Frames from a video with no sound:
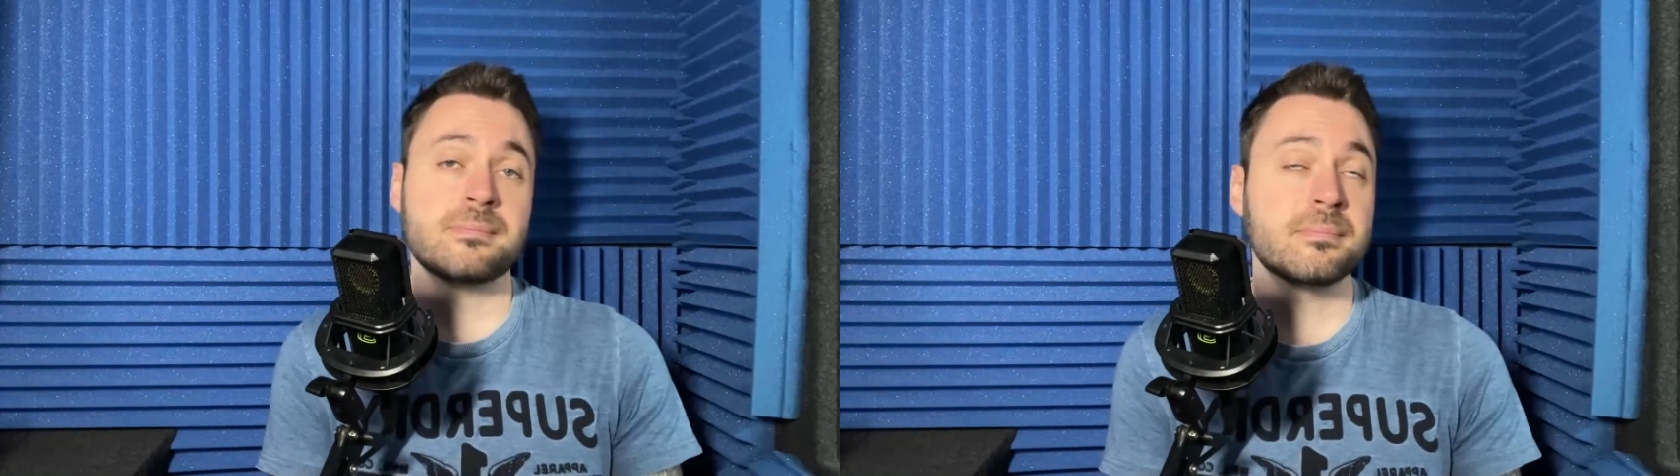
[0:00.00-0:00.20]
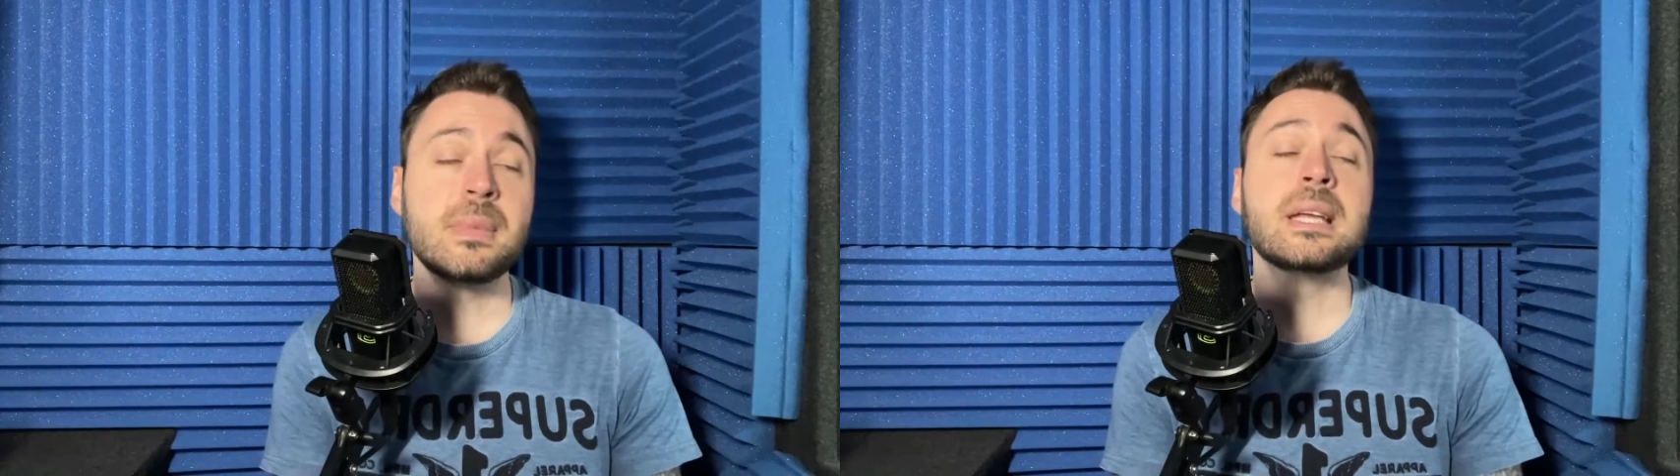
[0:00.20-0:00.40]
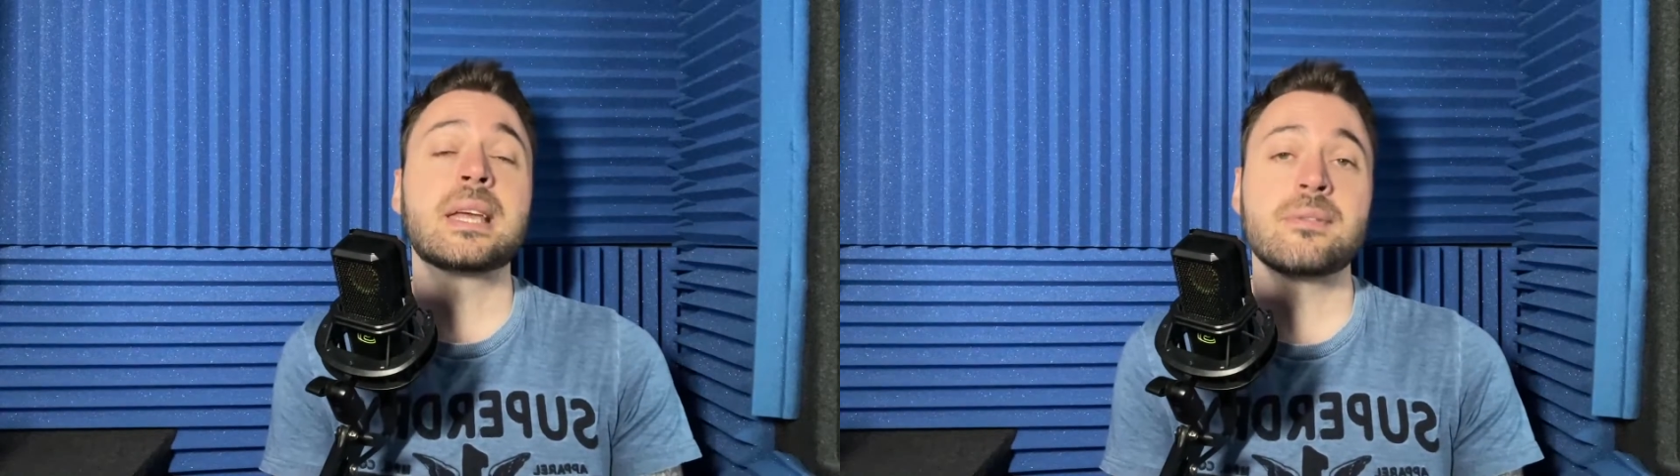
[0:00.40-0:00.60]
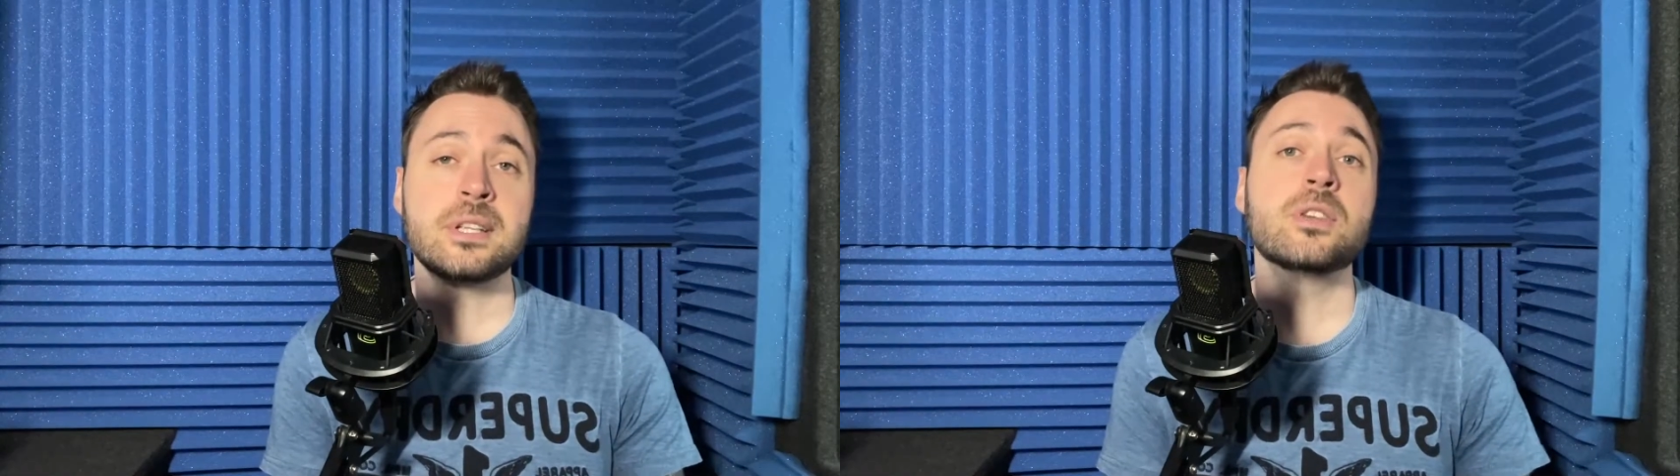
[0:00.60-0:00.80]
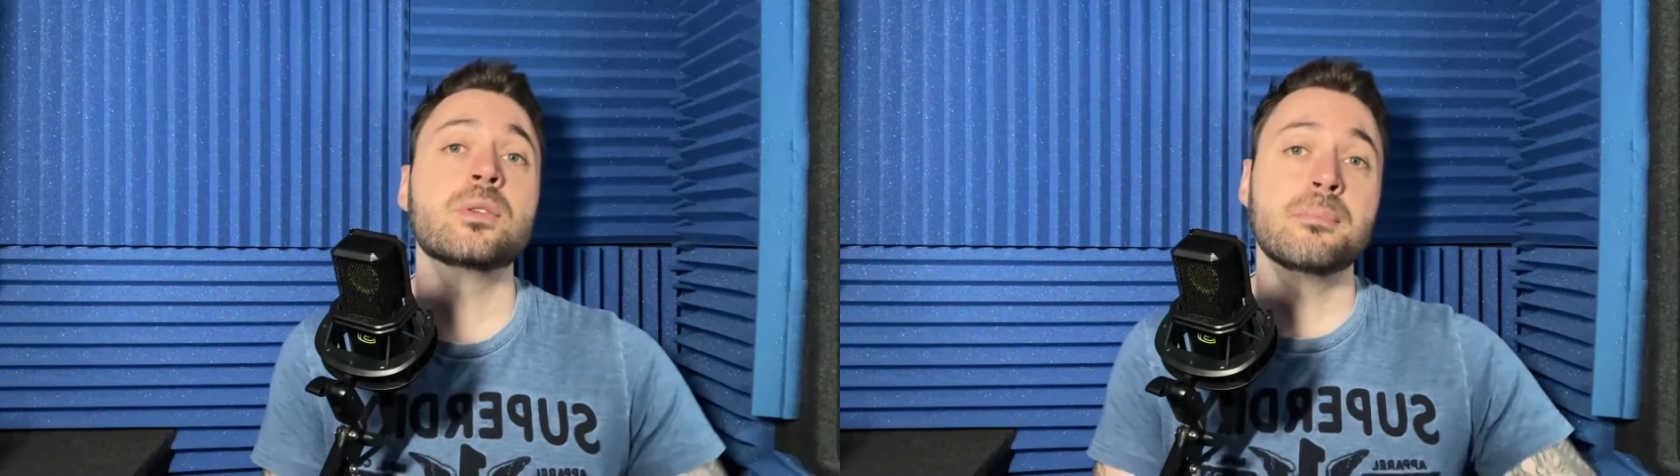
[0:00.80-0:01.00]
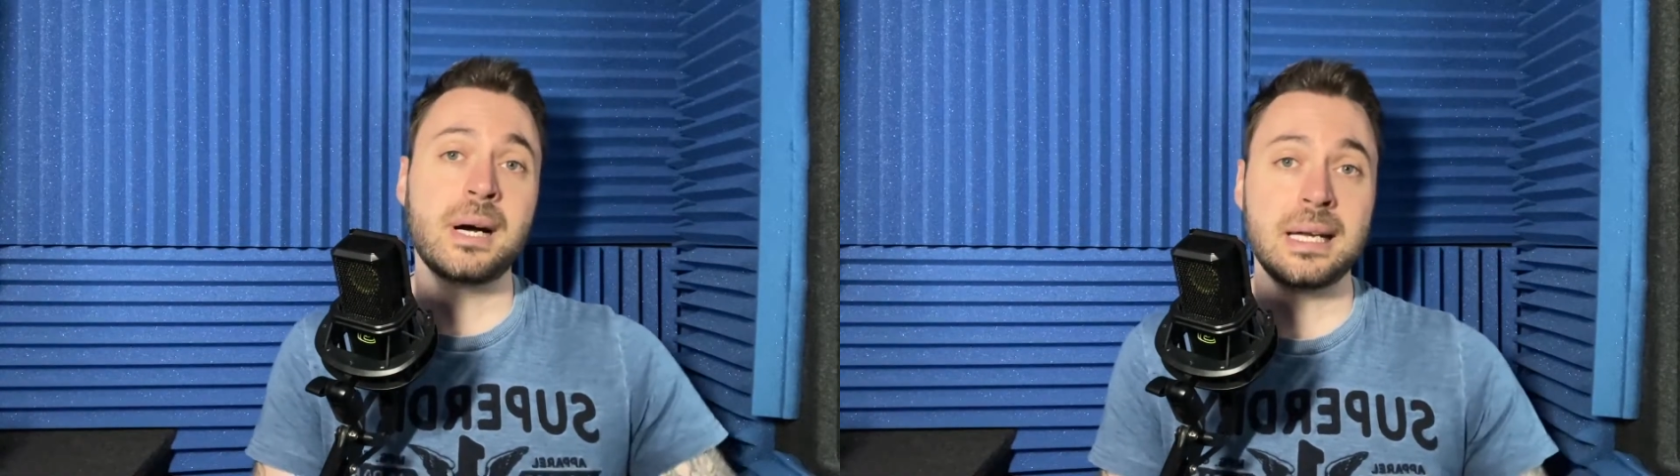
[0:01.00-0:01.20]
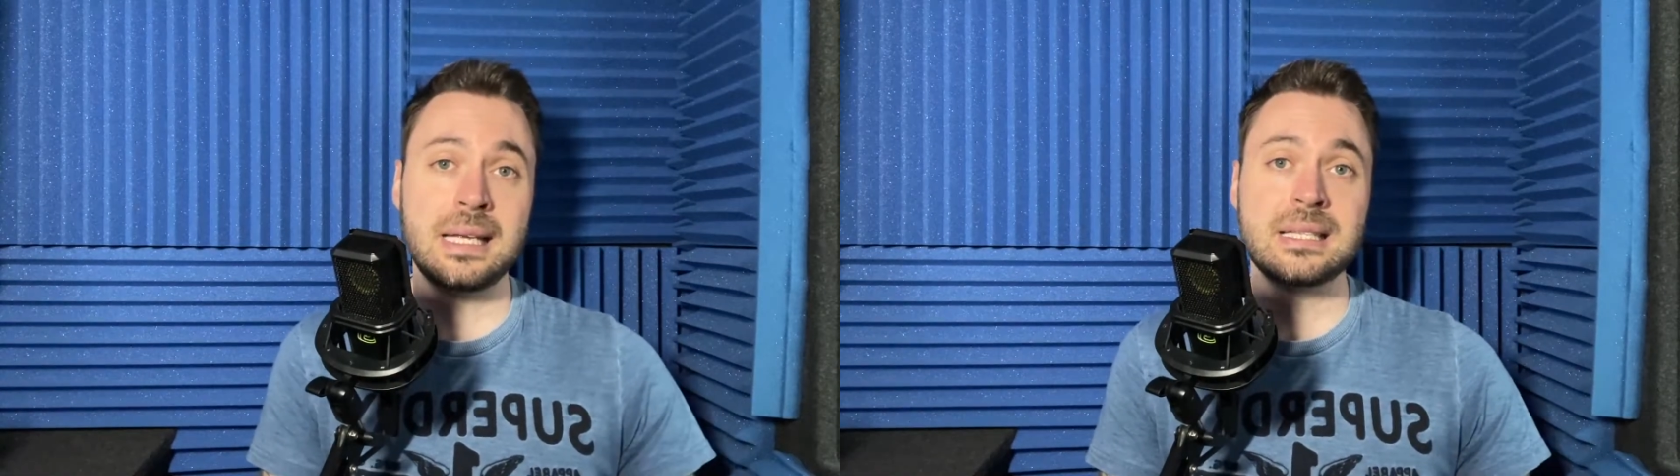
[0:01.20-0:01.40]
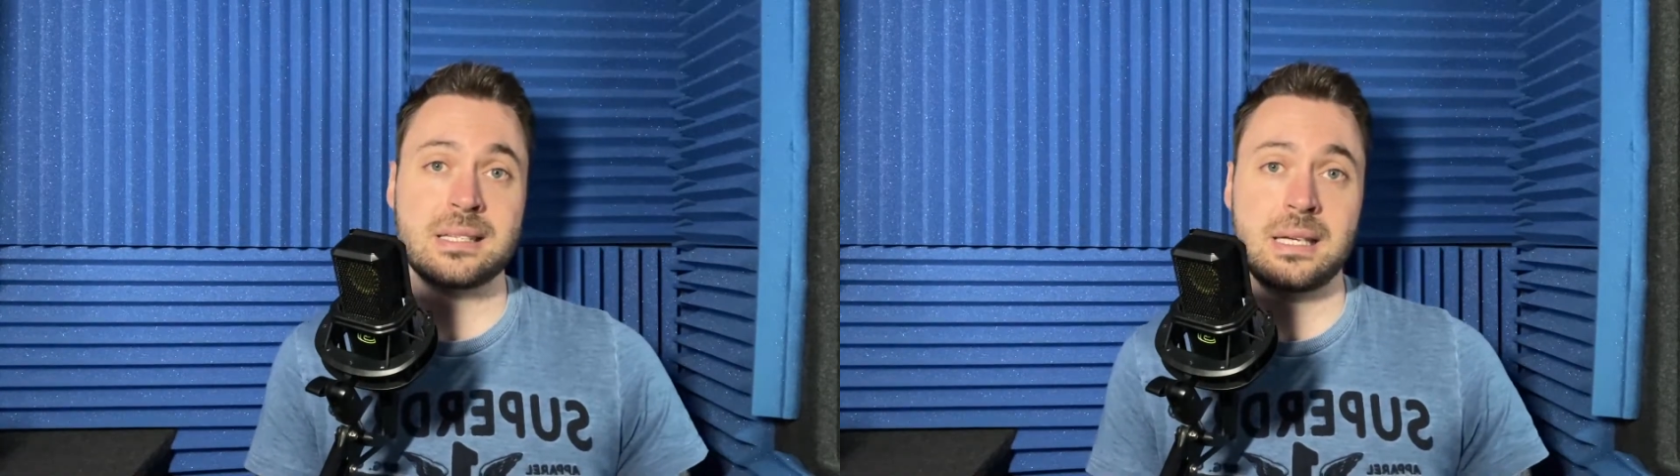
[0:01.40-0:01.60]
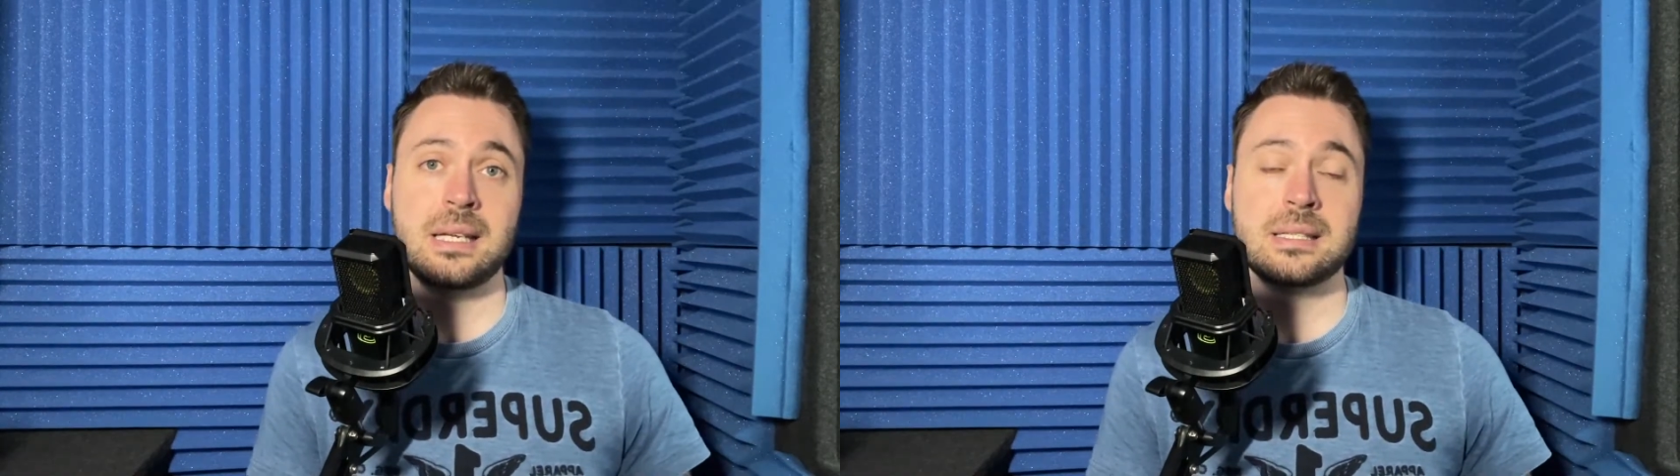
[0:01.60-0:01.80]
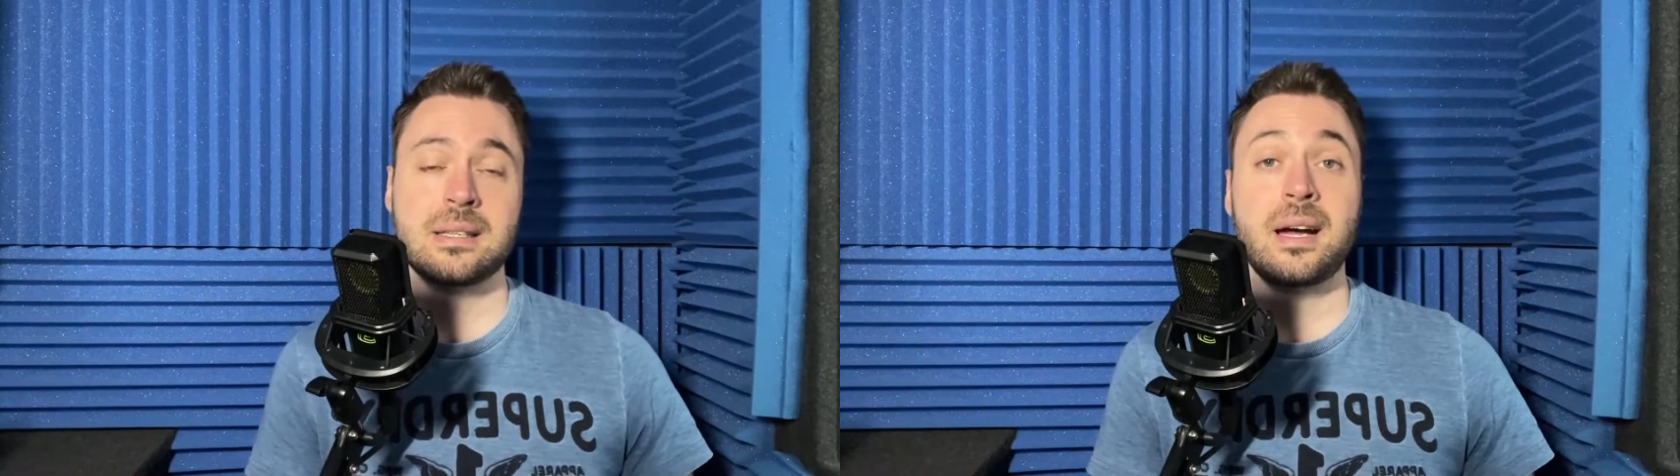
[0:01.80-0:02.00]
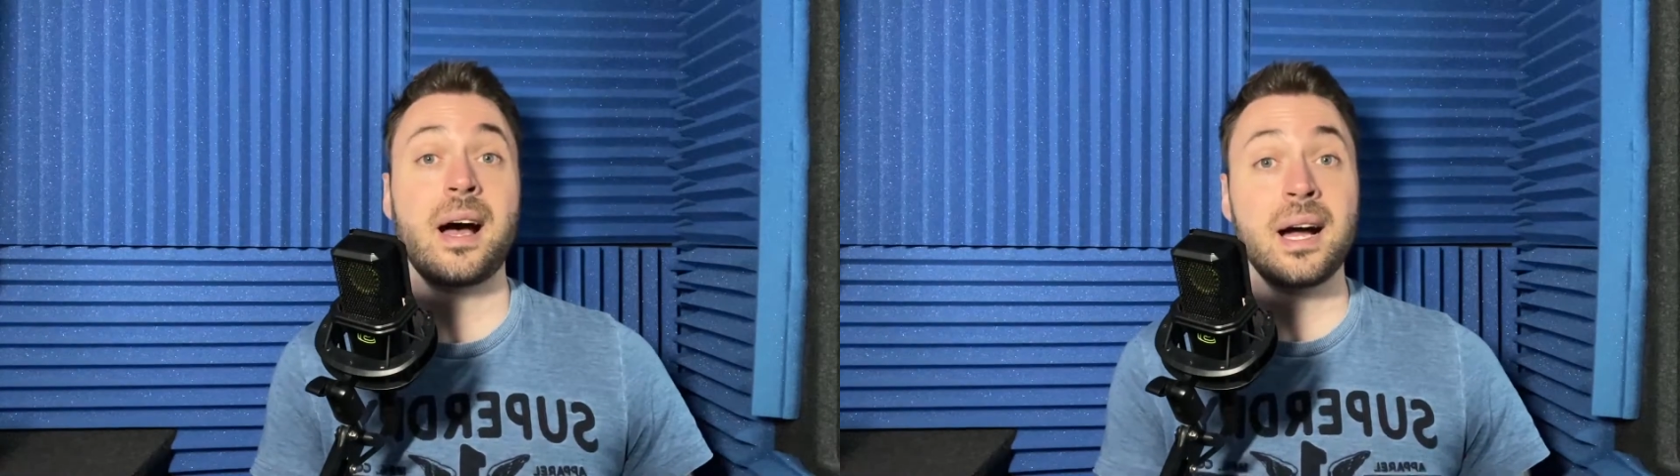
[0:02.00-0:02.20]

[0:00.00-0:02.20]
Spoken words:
me giving you my insight into that.